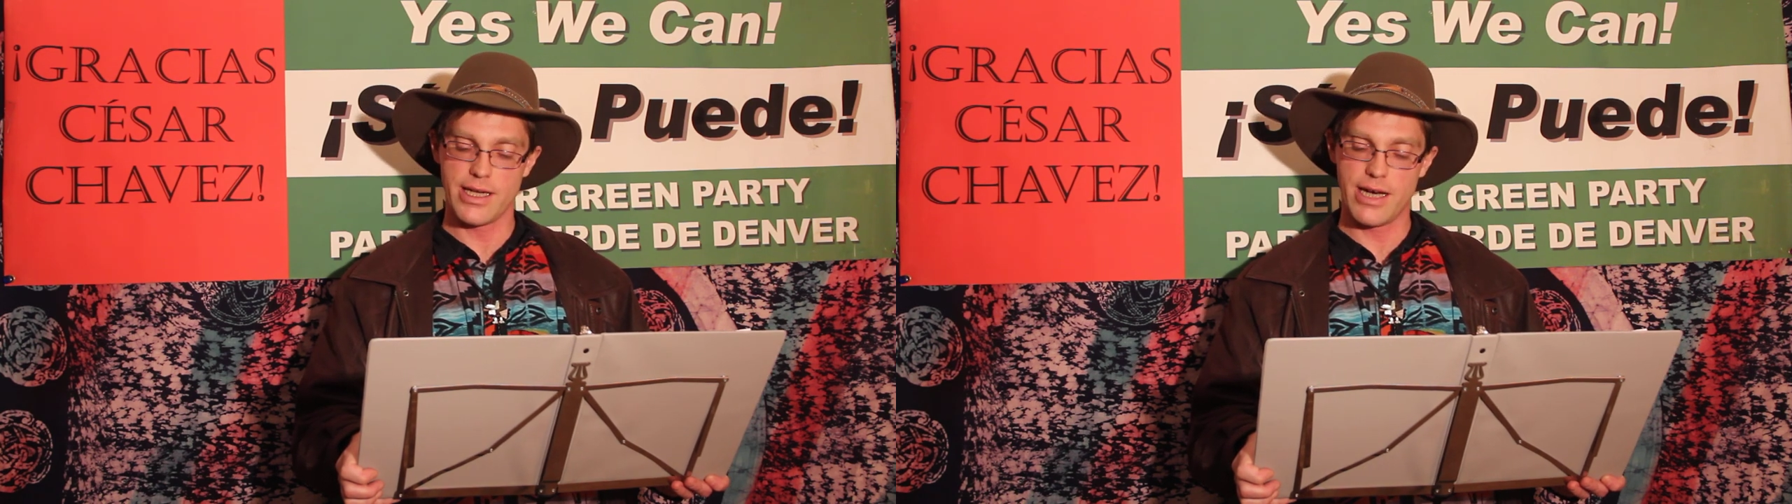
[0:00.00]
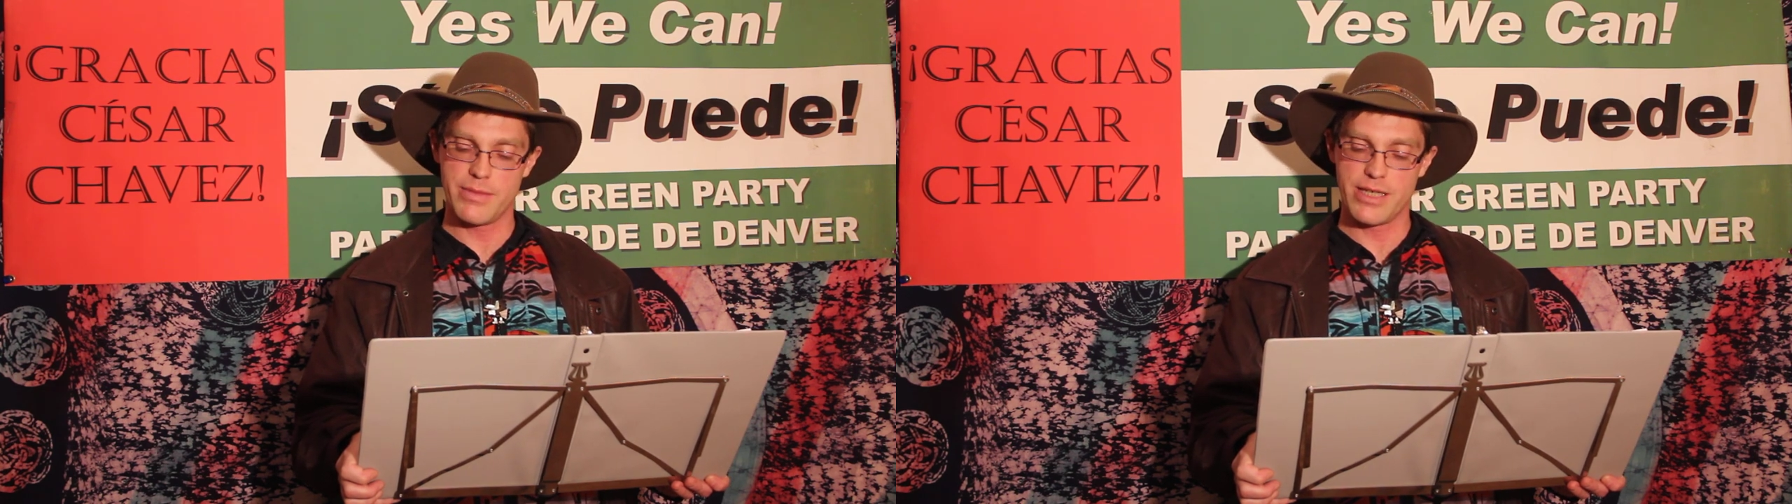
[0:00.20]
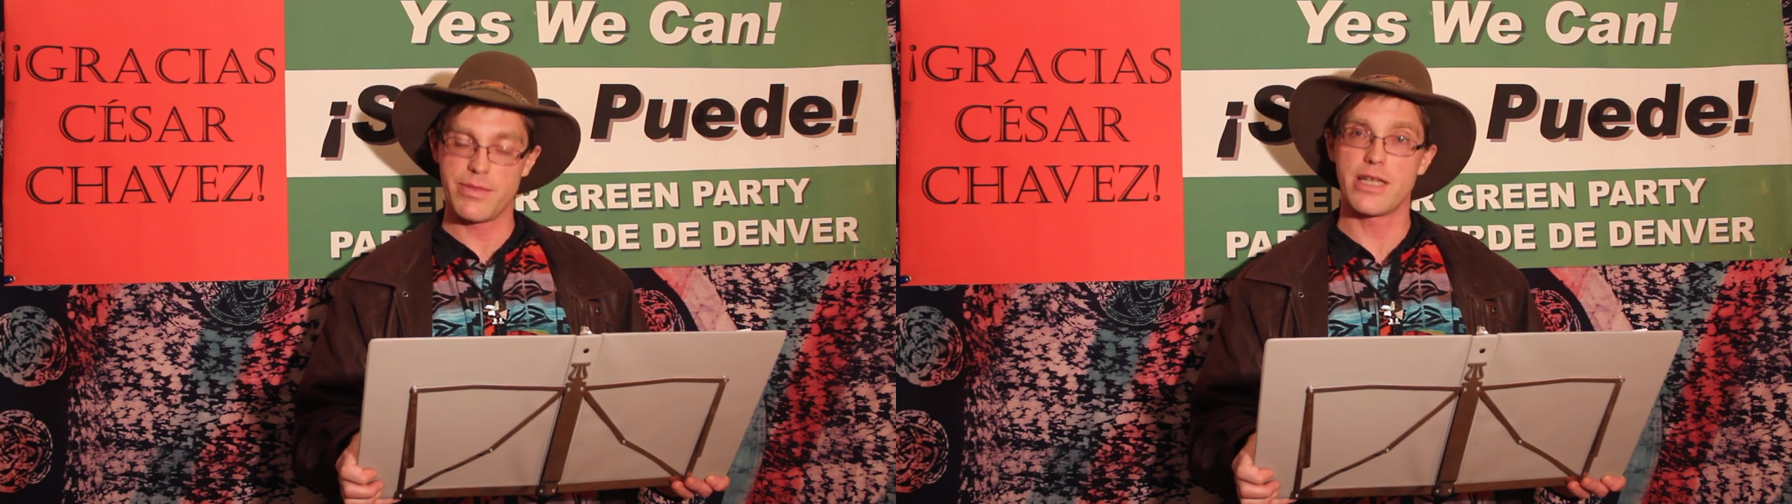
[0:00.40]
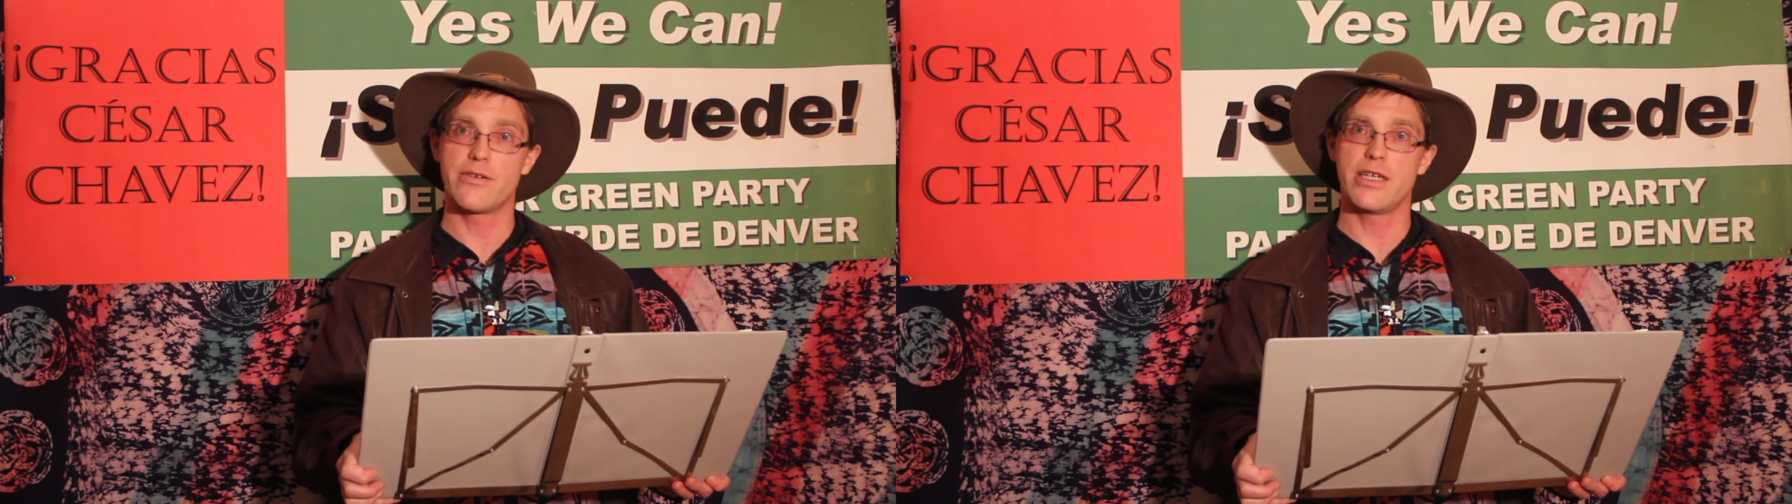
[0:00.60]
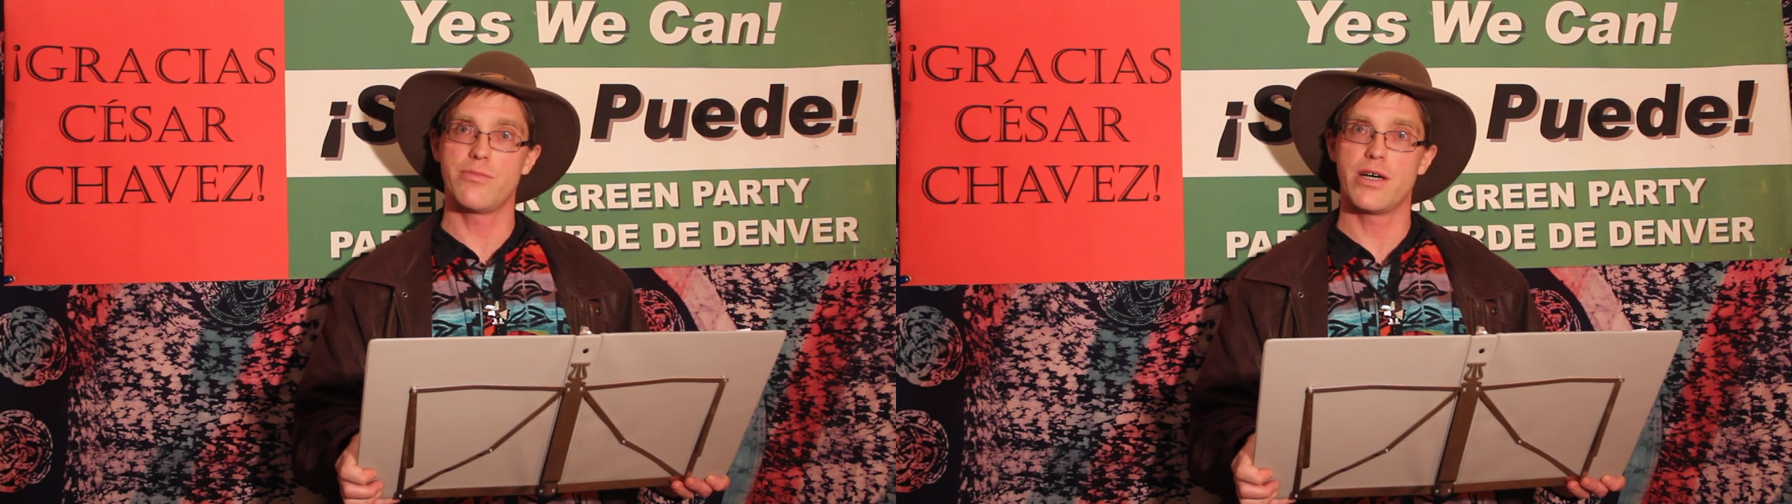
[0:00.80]
nominated by the
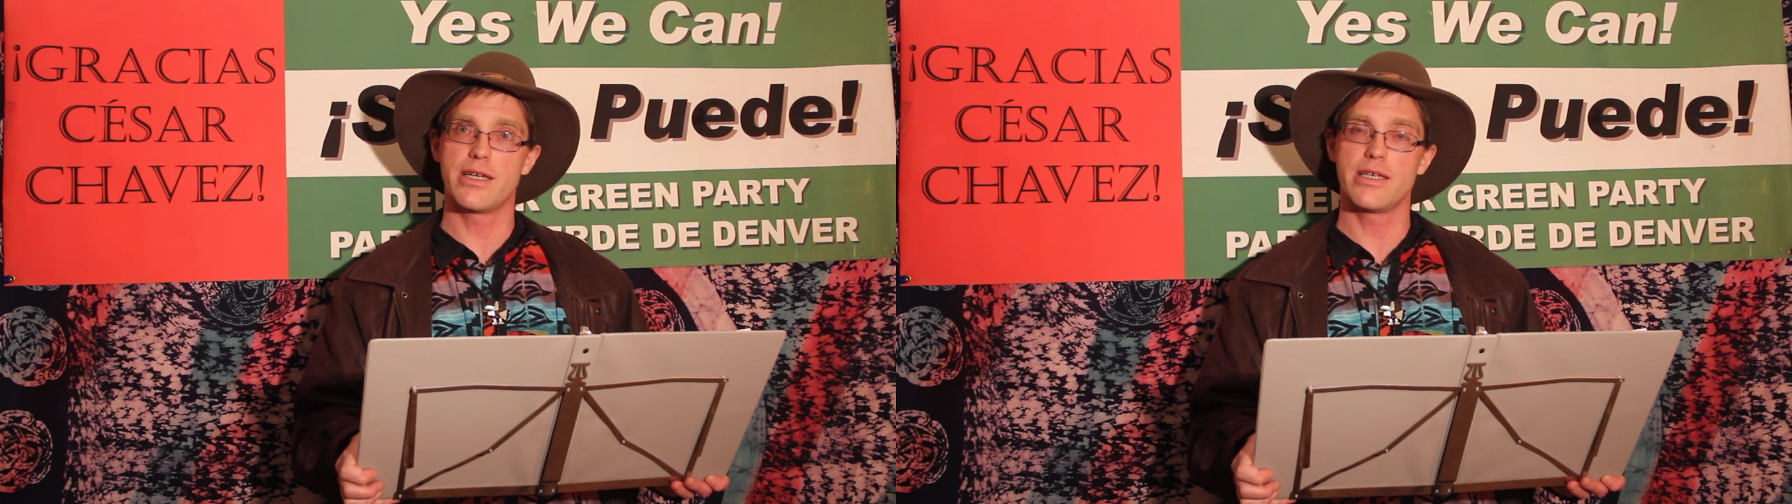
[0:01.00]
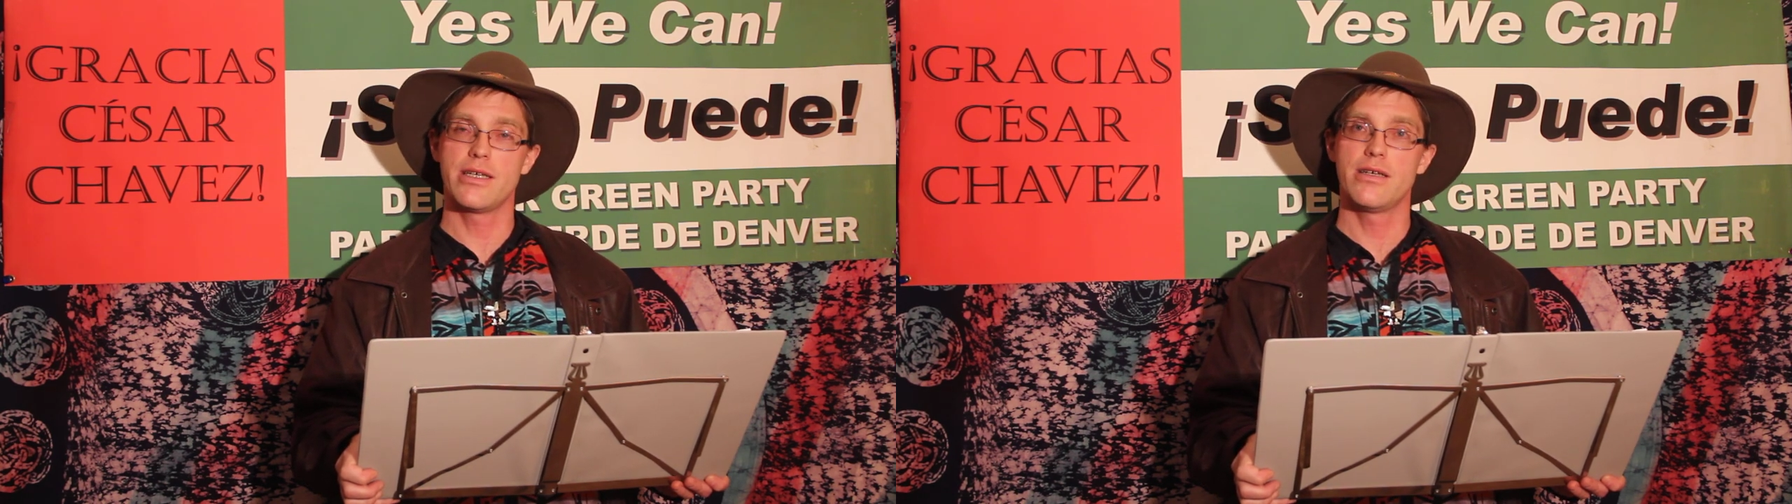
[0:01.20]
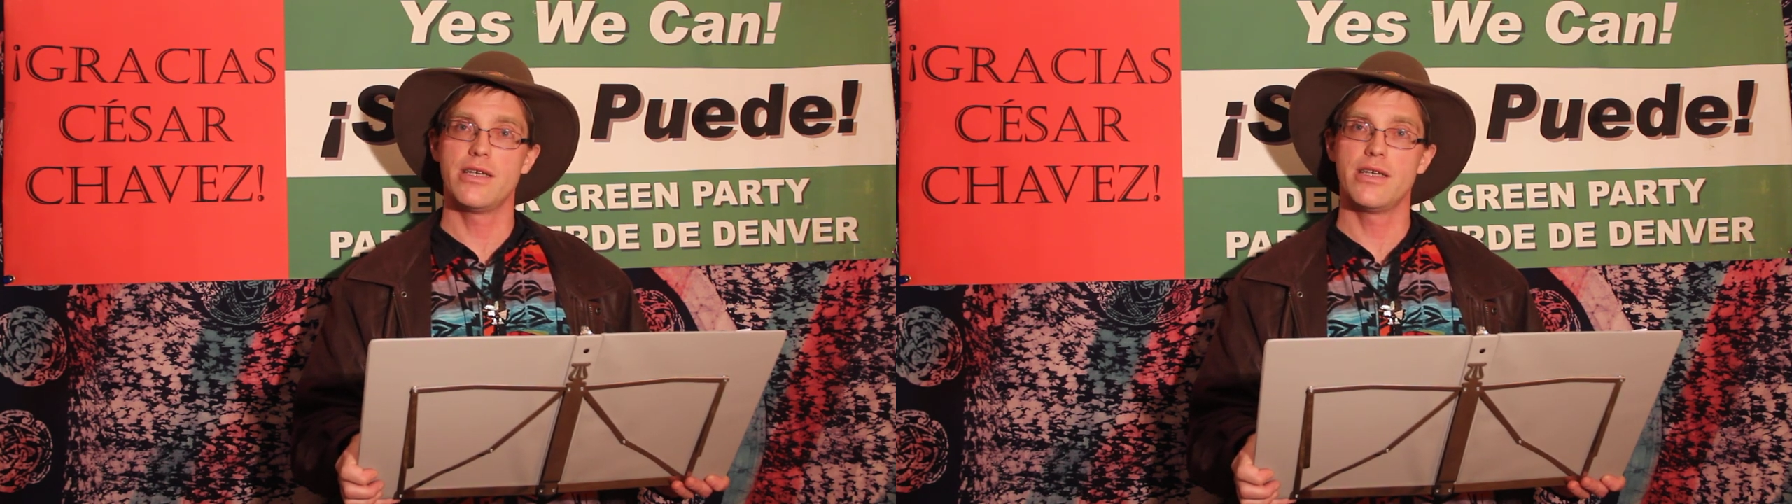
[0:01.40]
Green Party